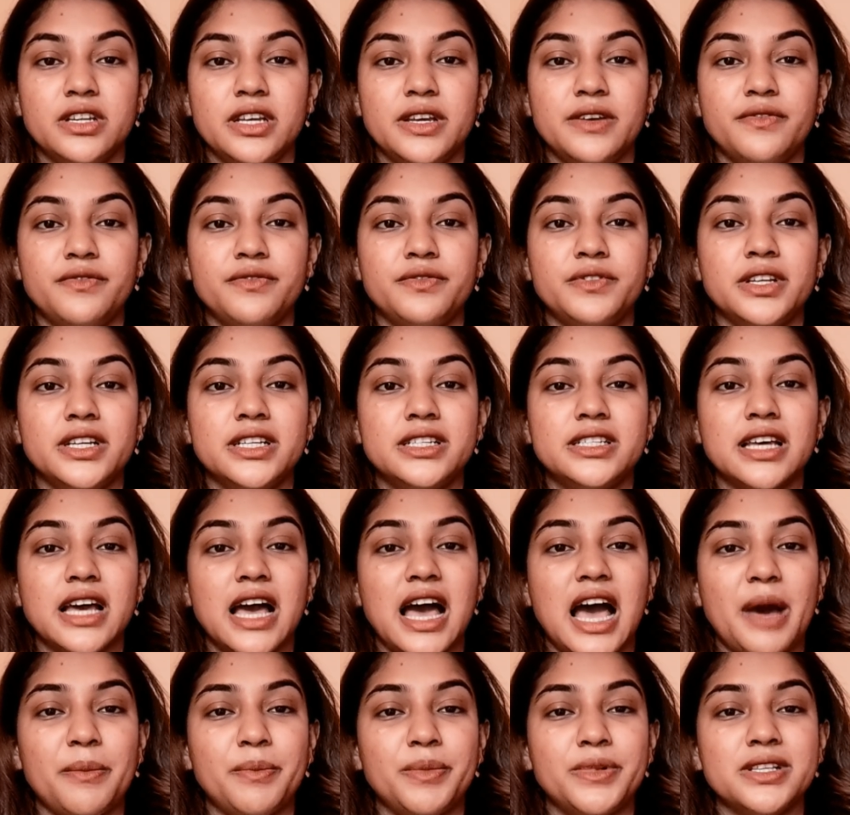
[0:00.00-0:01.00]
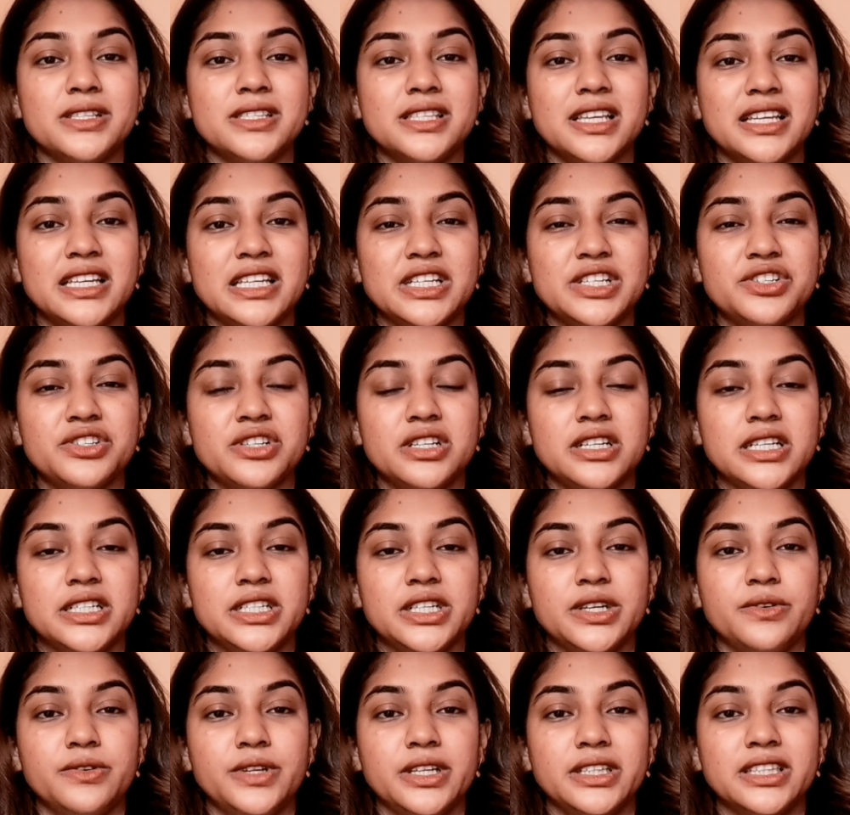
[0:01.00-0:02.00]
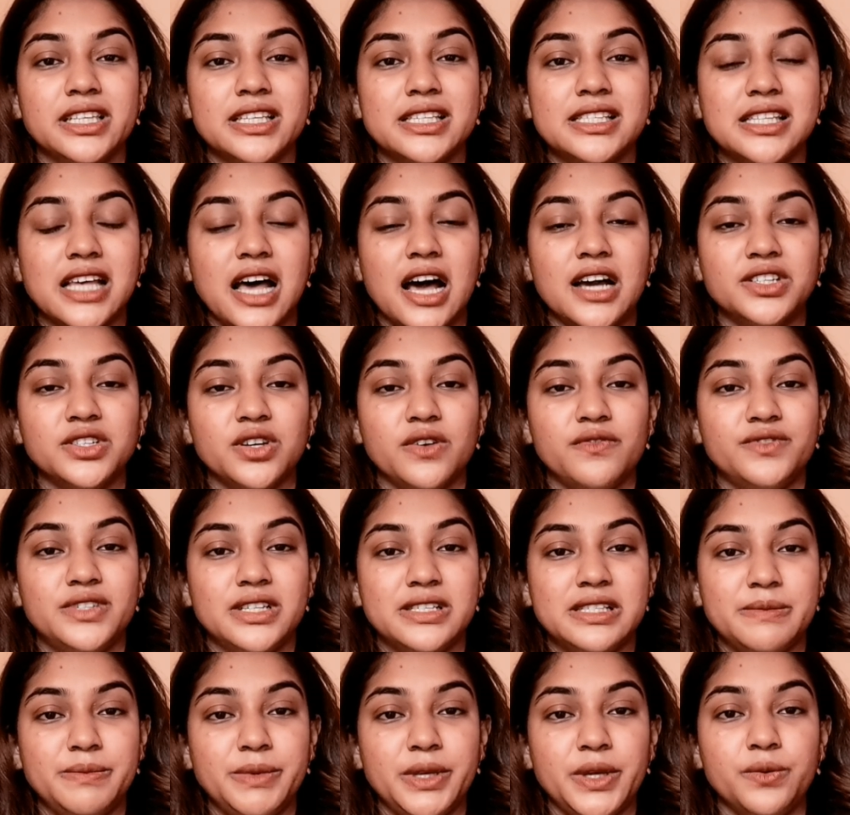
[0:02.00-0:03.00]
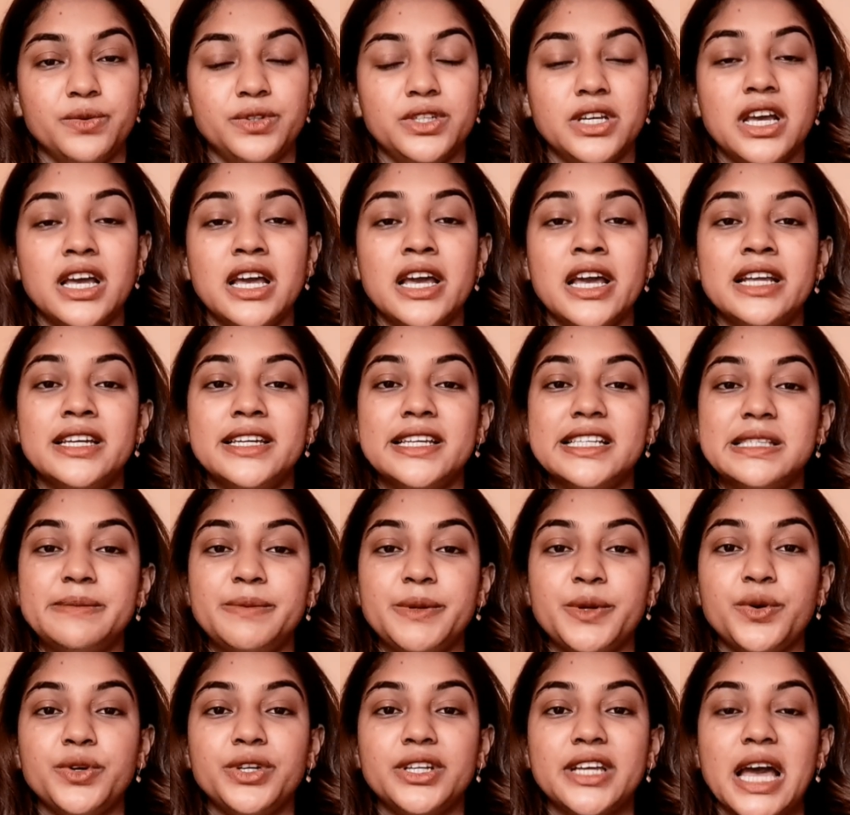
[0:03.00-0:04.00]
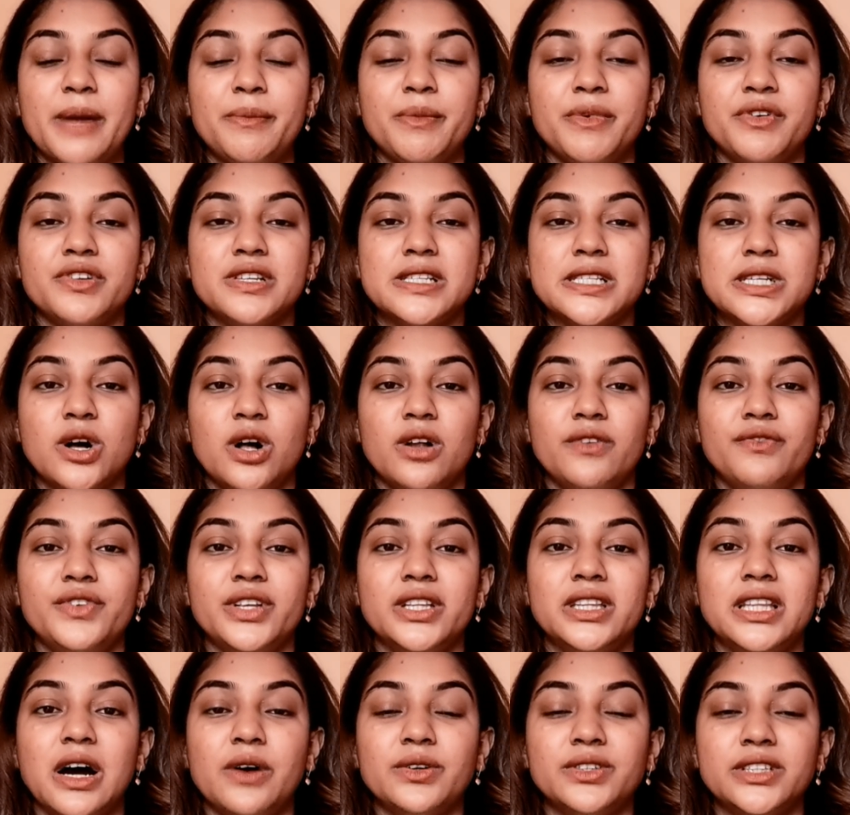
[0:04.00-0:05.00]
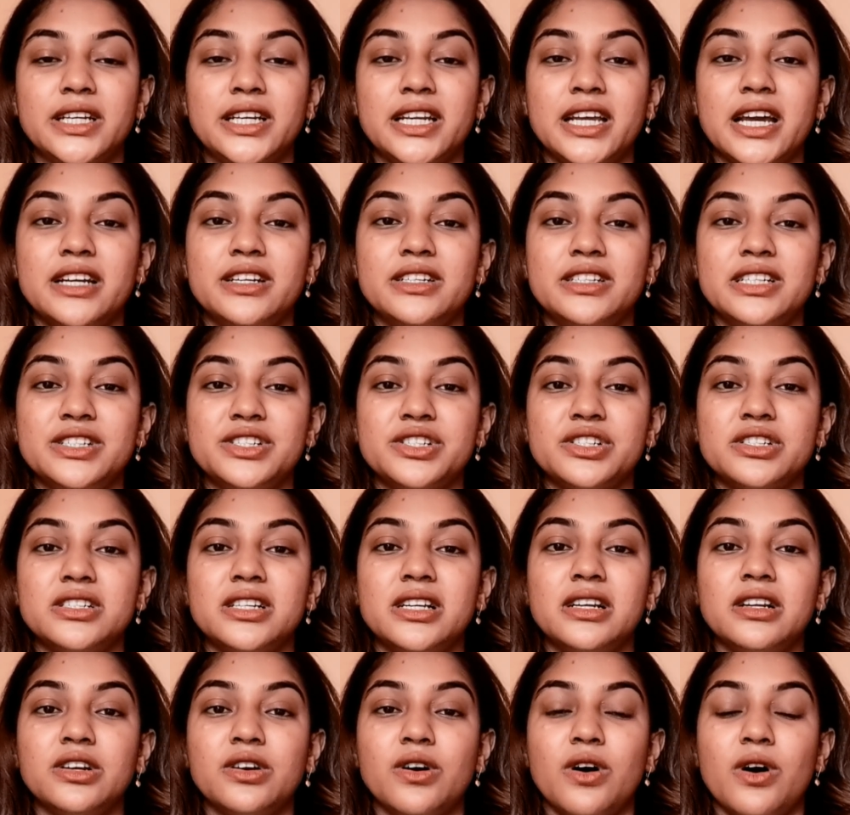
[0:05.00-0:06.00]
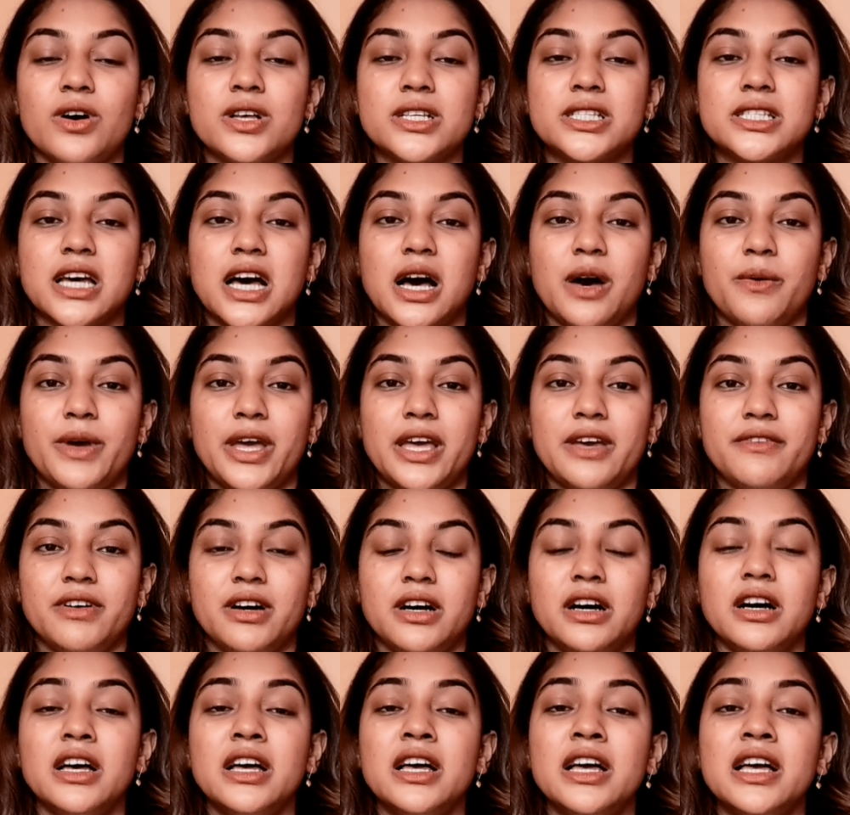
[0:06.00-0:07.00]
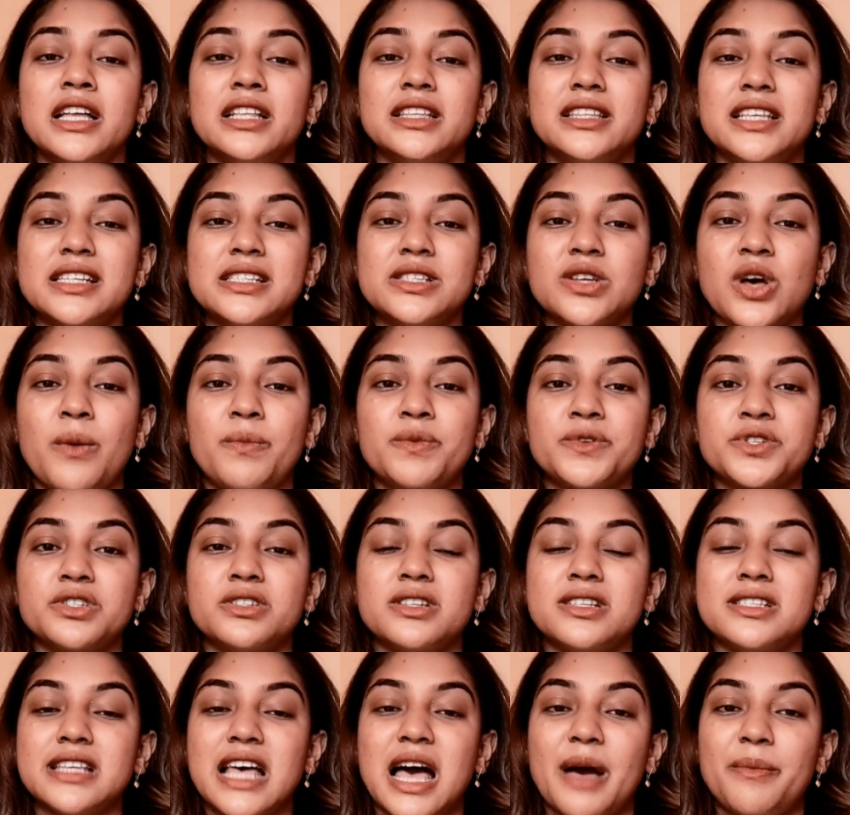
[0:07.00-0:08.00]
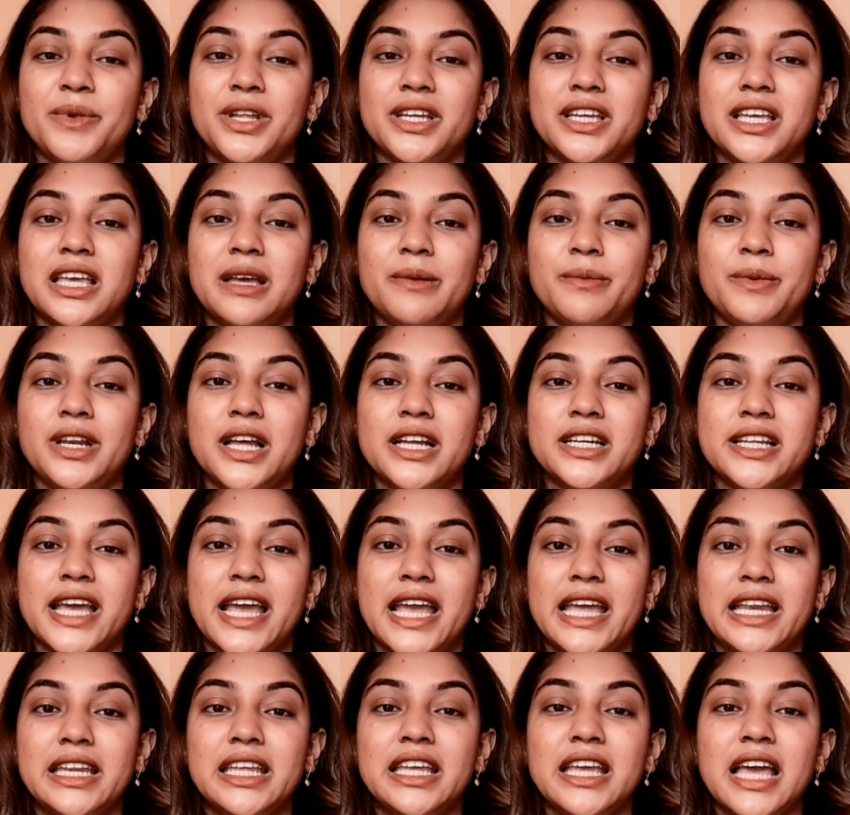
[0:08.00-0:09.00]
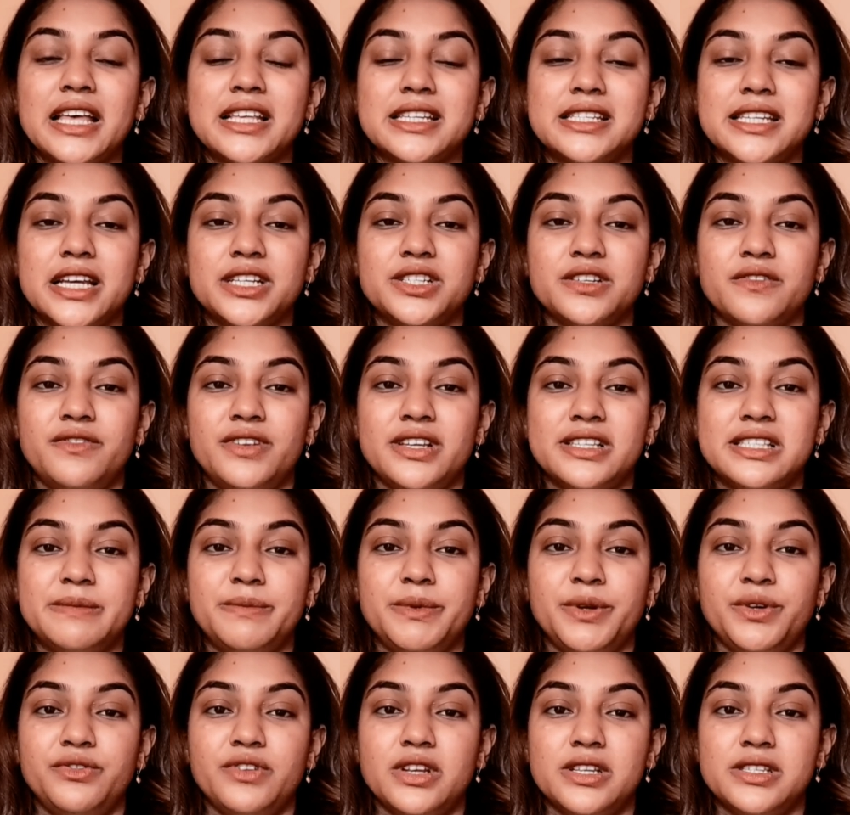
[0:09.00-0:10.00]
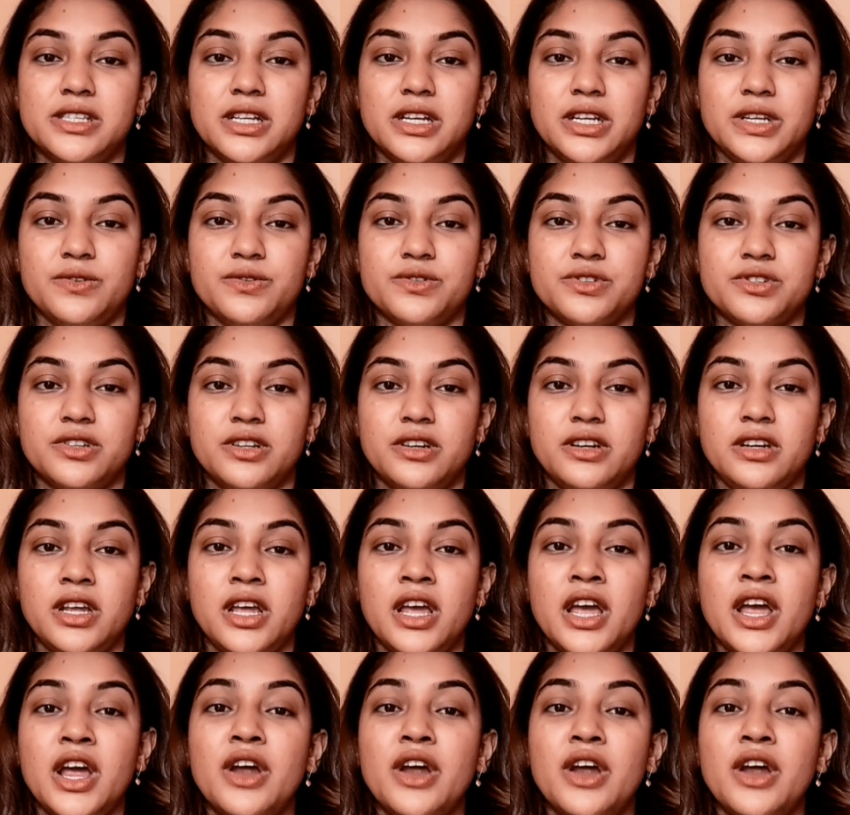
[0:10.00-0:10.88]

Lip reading: If it happens initially during the start of dispute, dispute can be resolved without any additional cost. However, this option is applicable at any stage of dispute resolution.